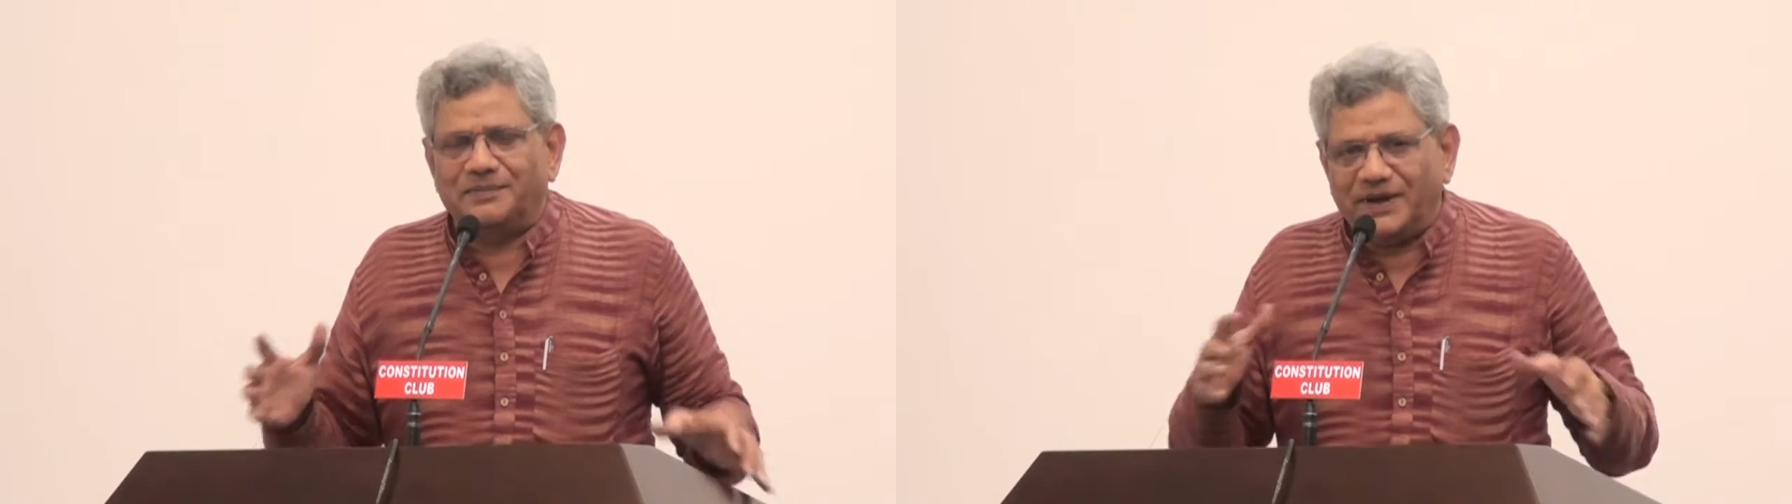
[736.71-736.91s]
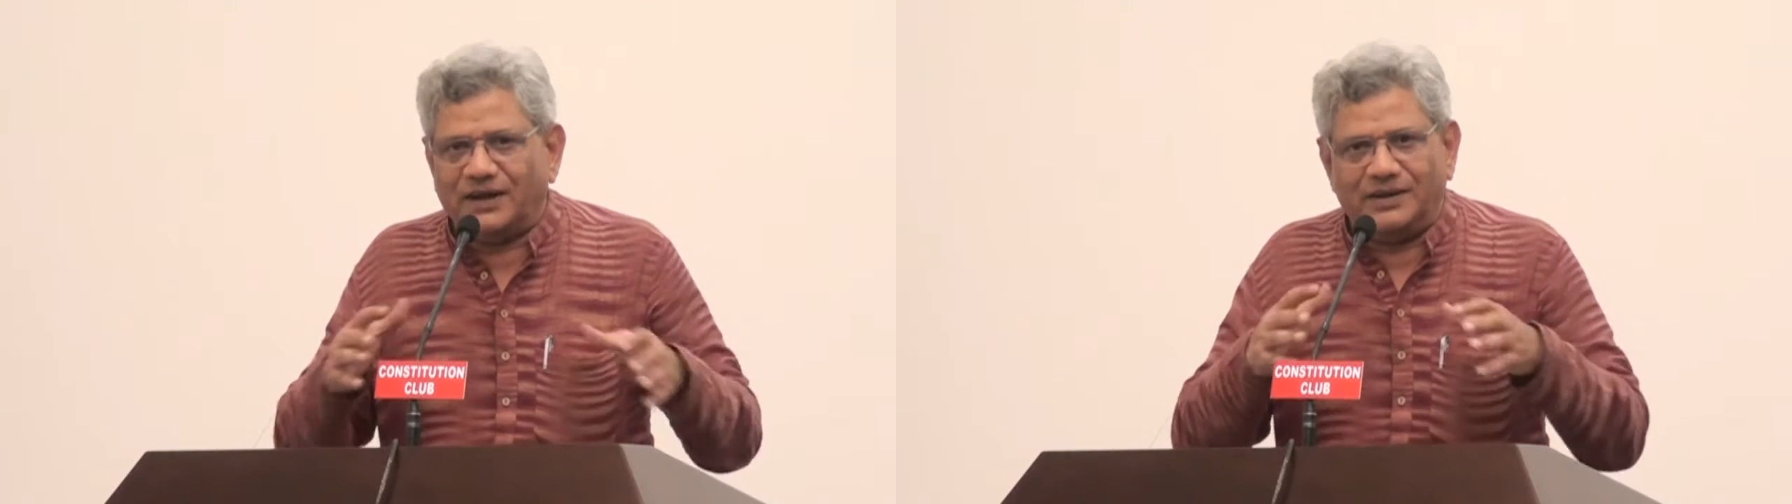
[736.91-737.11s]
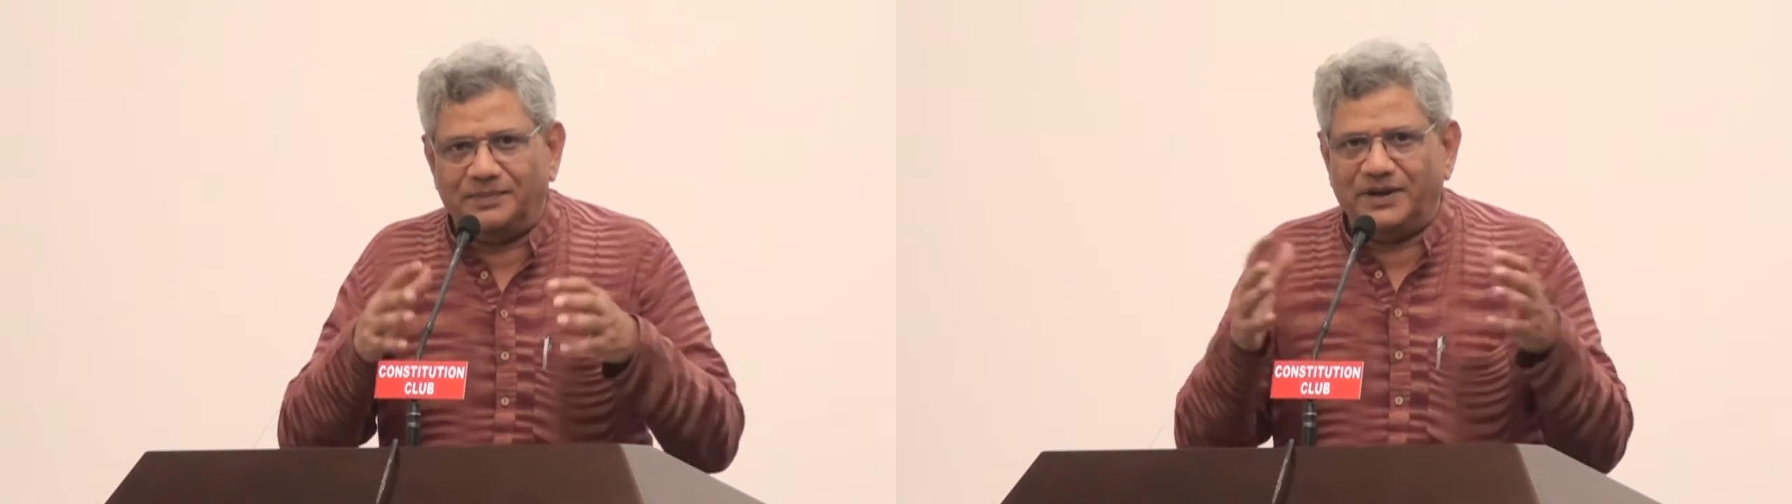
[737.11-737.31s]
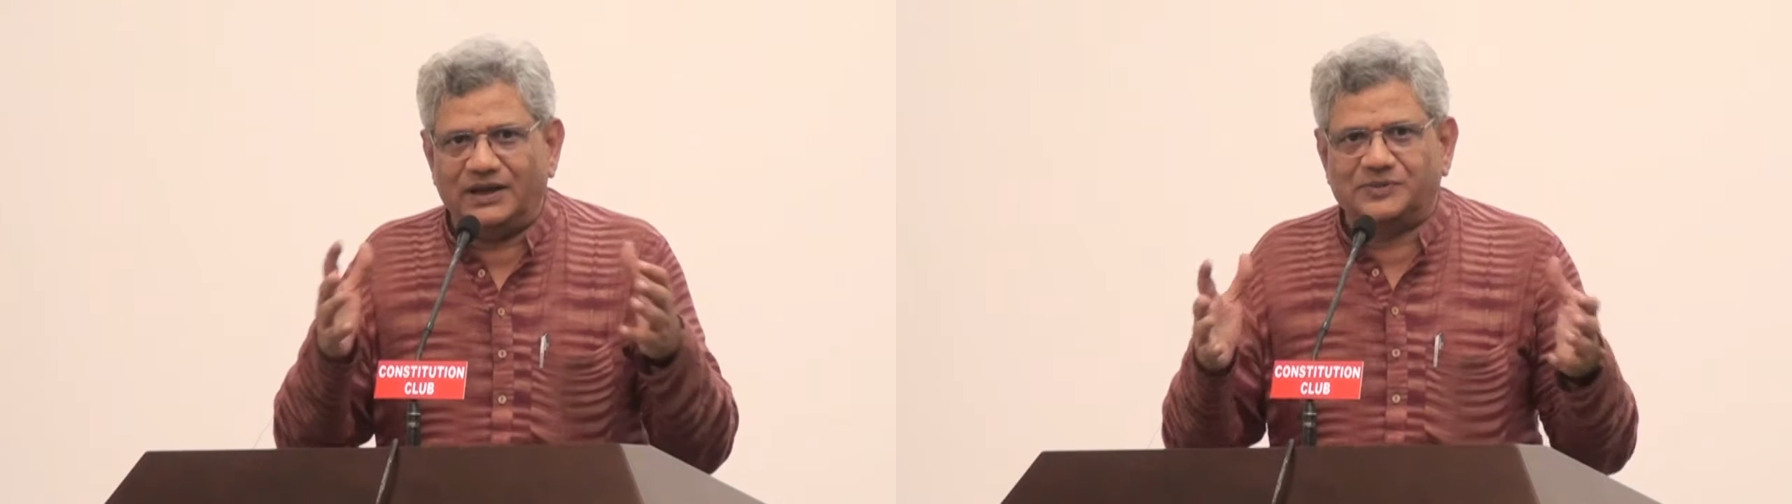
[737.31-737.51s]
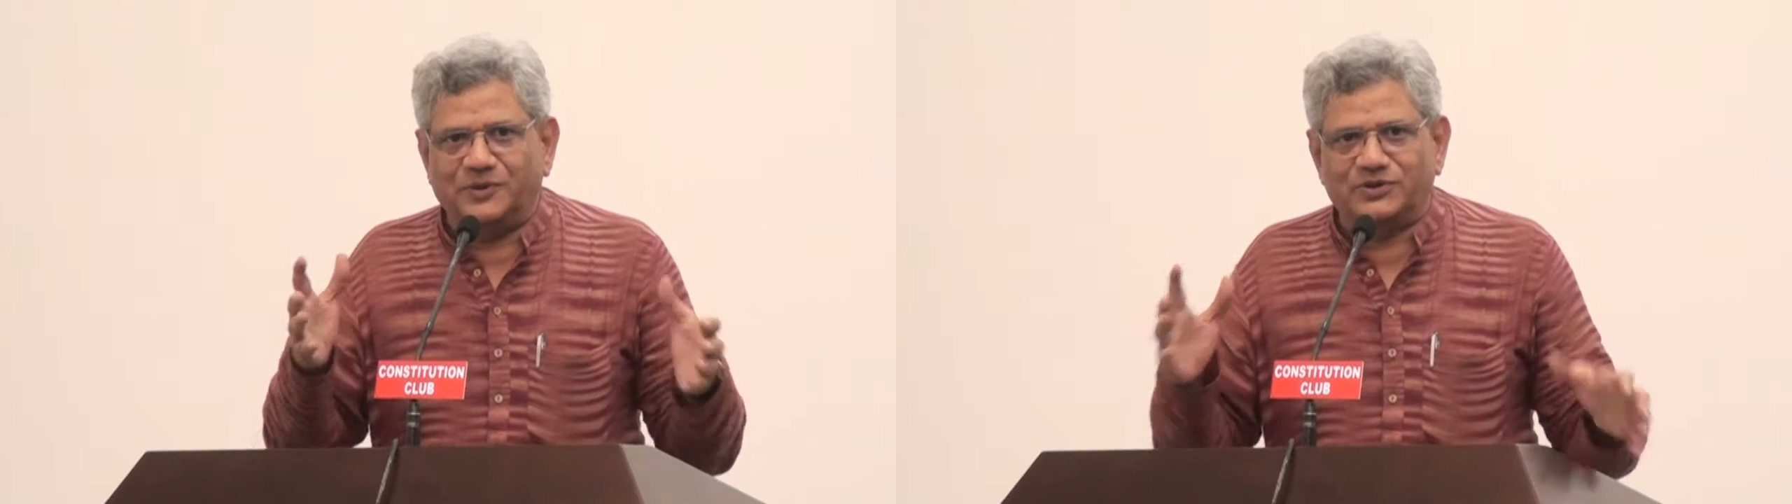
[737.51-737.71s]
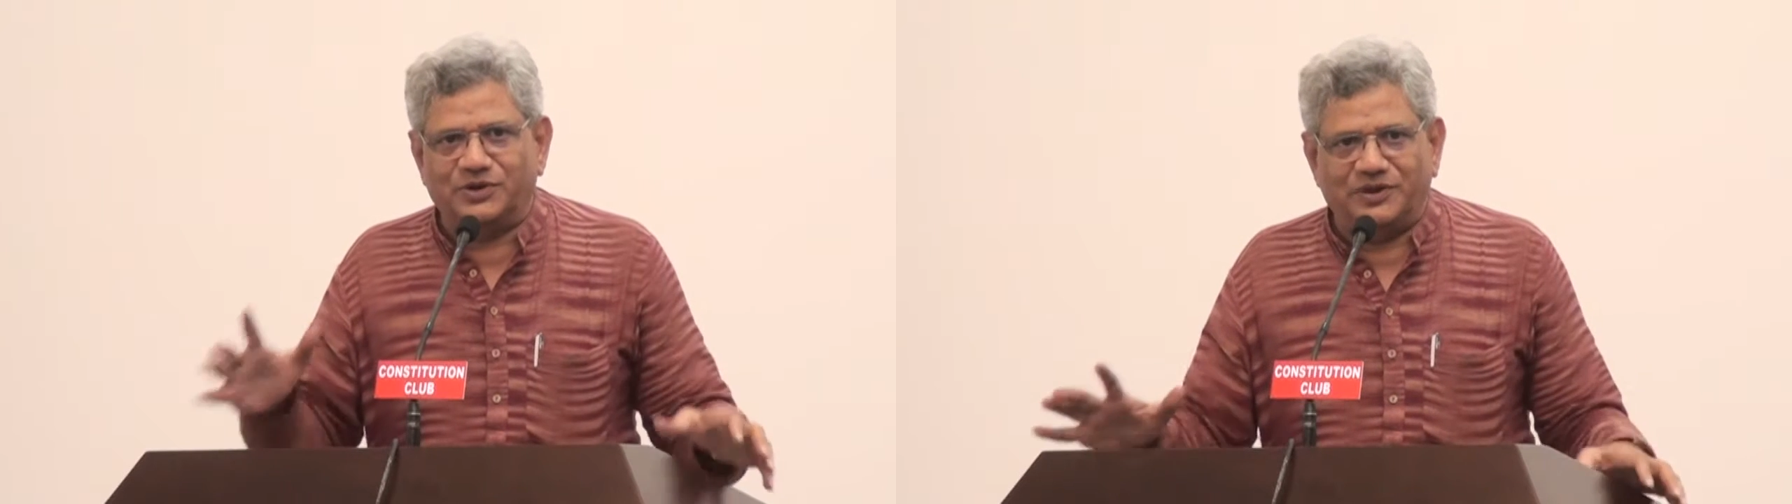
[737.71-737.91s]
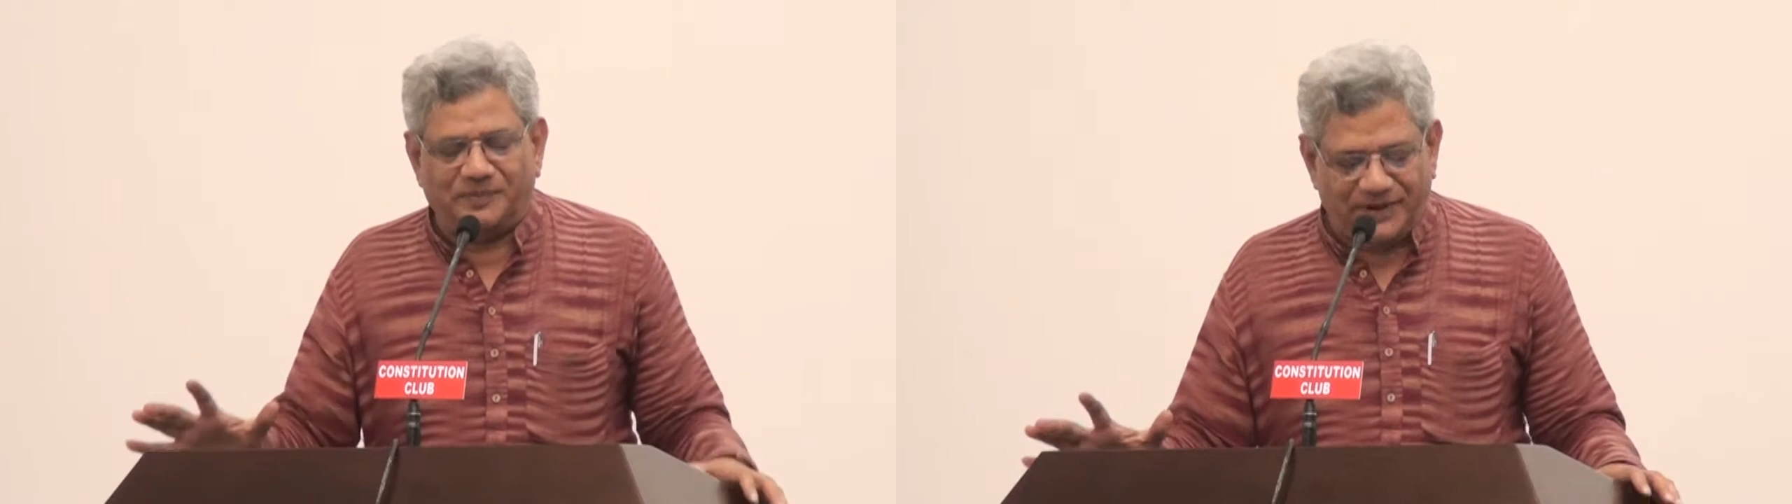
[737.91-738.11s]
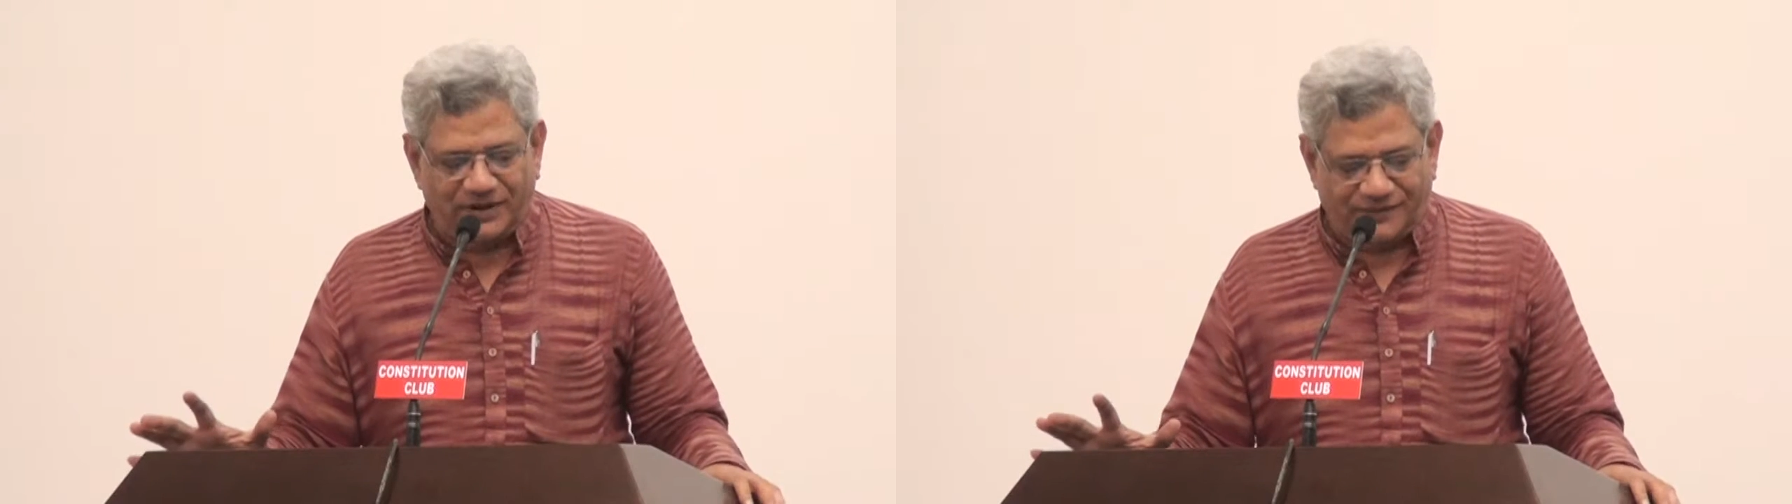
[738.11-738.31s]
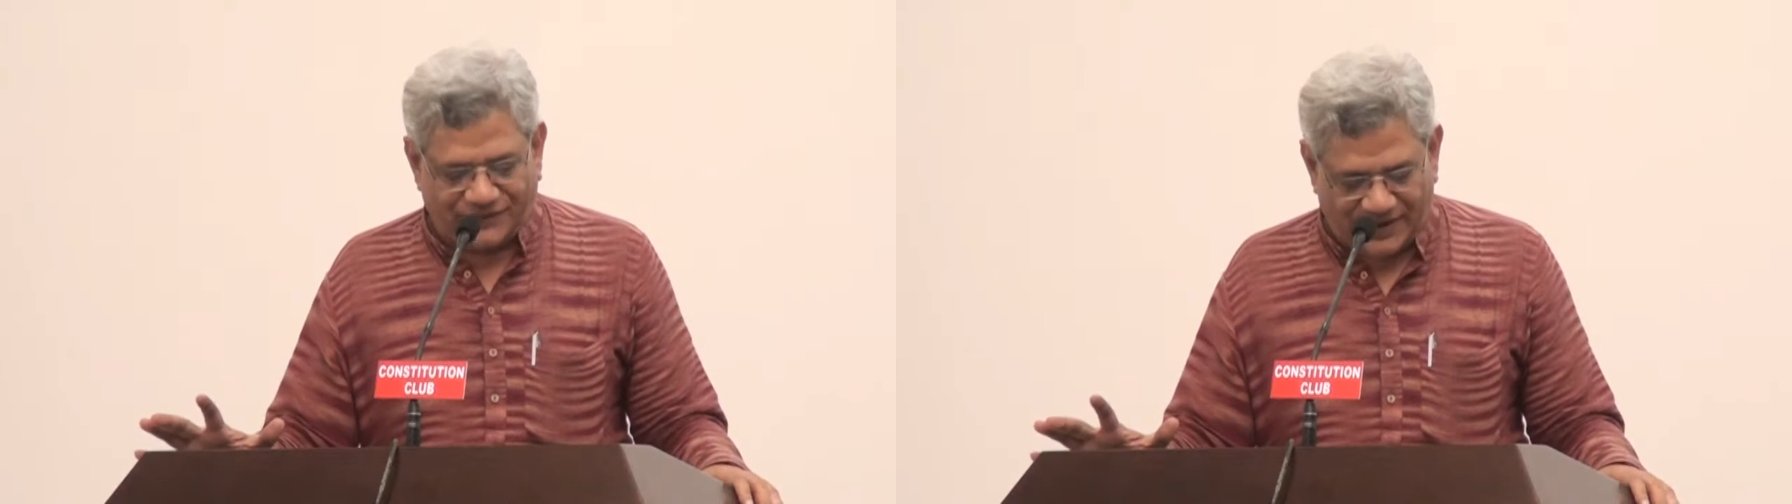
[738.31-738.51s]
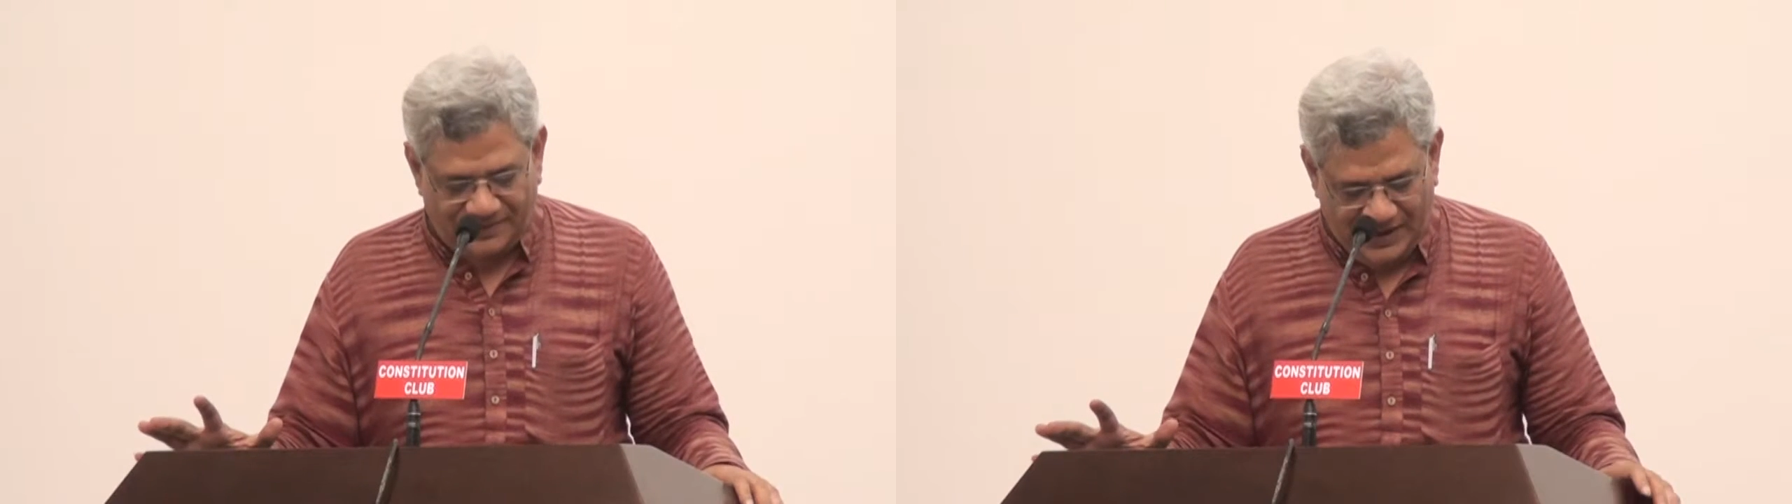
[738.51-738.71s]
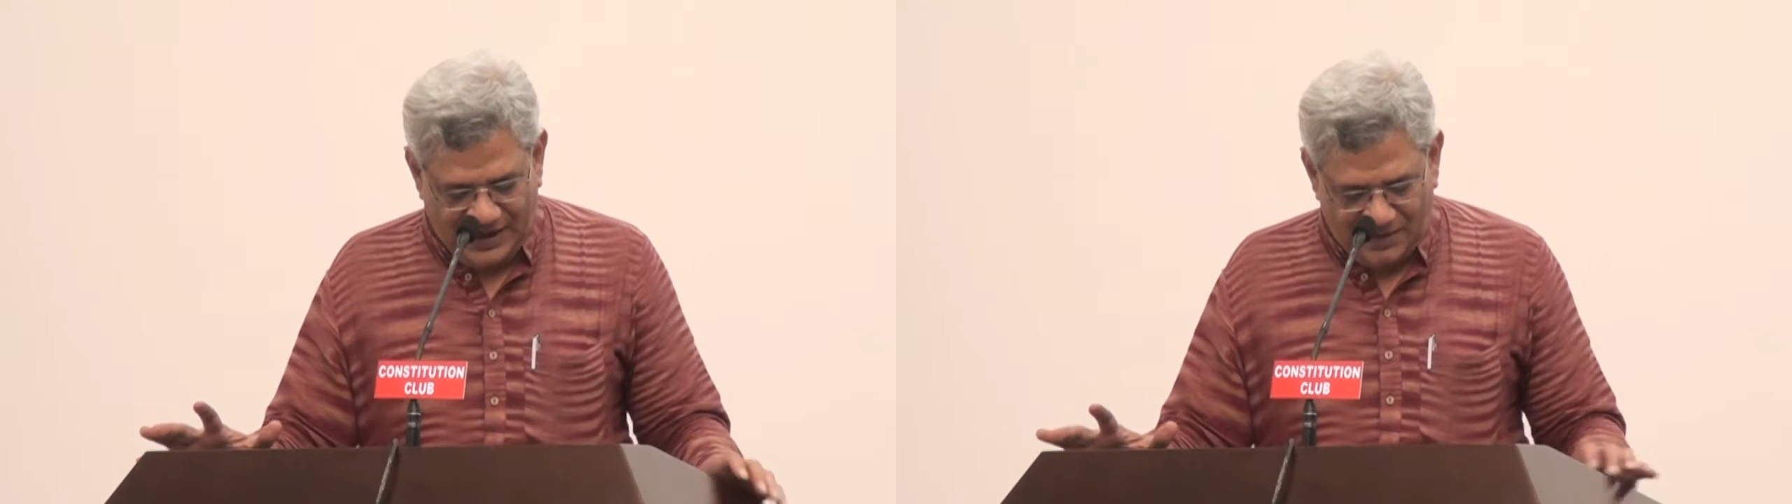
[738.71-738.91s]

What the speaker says: may be exposed over the period of time.